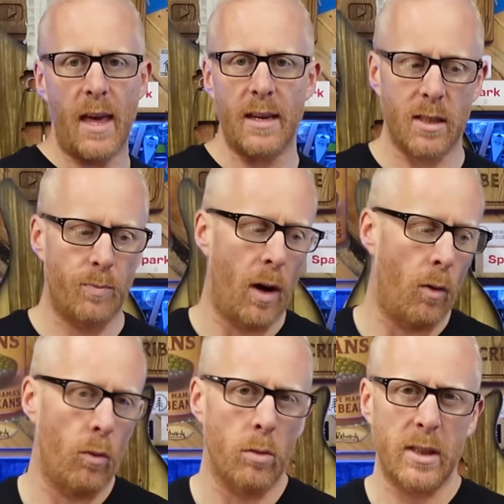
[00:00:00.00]
this,
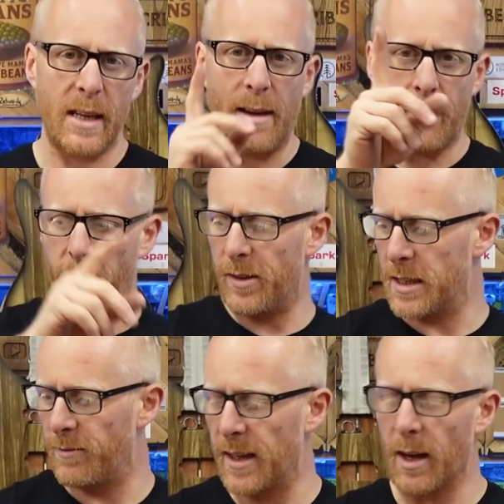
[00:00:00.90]
but we'll save it for
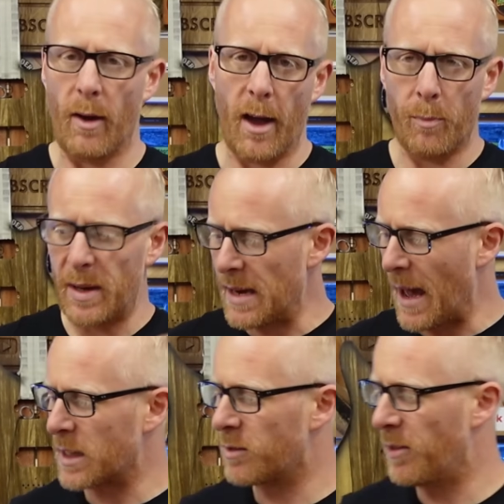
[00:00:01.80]
this video. It'll be next